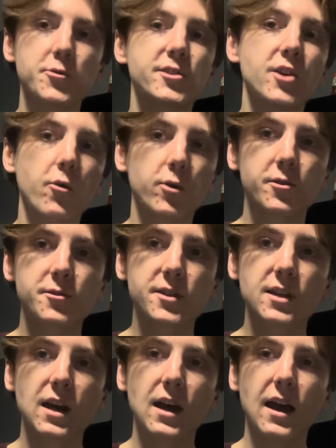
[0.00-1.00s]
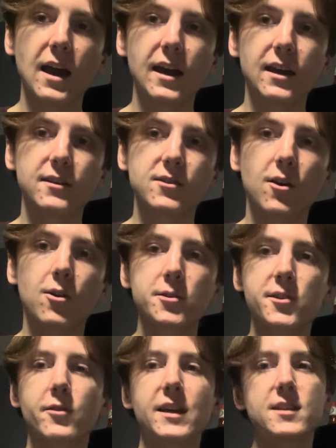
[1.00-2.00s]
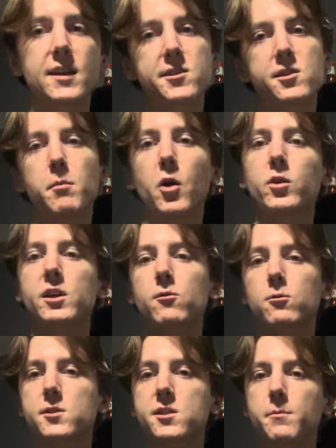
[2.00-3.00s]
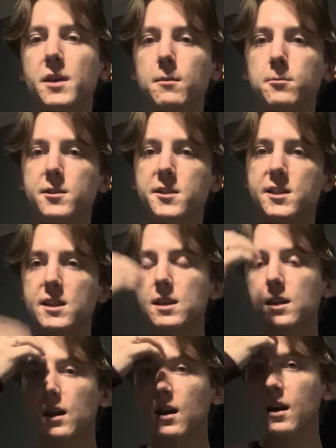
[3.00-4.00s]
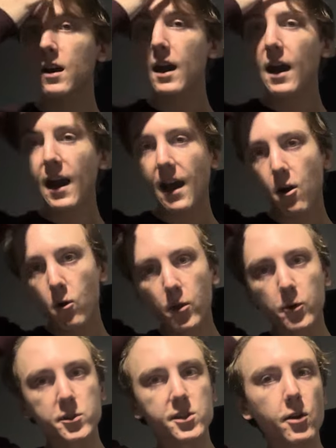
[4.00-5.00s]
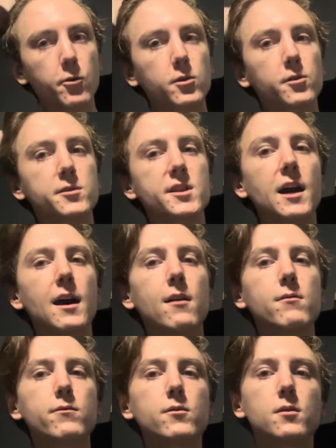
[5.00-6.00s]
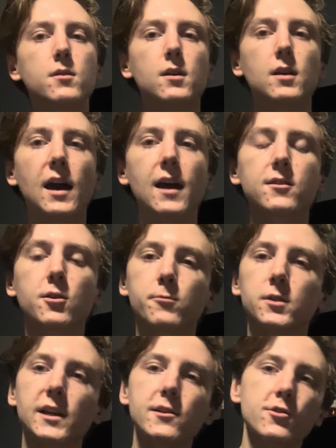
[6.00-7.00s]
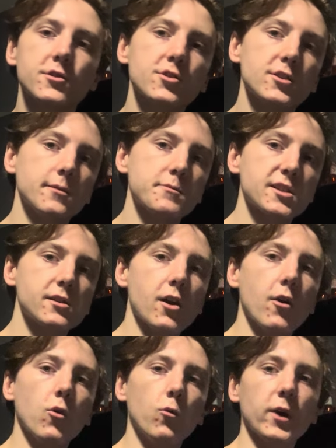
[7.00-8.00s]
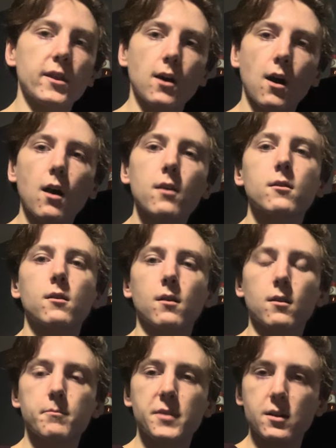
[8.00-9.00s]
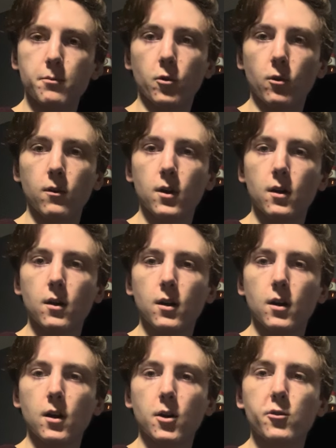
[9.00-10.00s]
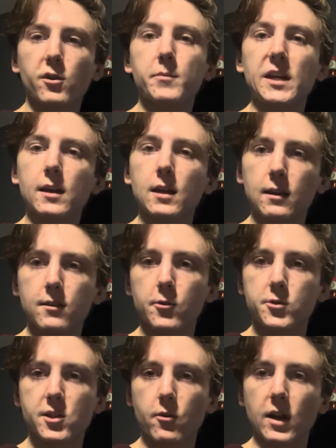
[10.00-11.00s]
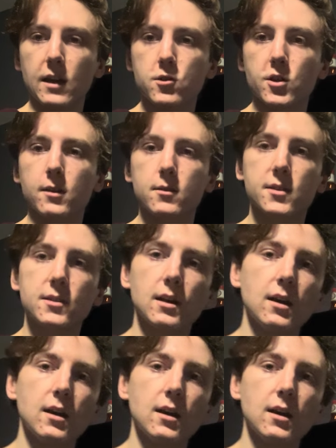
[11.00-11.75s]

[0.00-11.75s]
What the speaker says: donors, and also get testimonials to be able to see how those donors have had their relationships go with other people who have been getting those donations.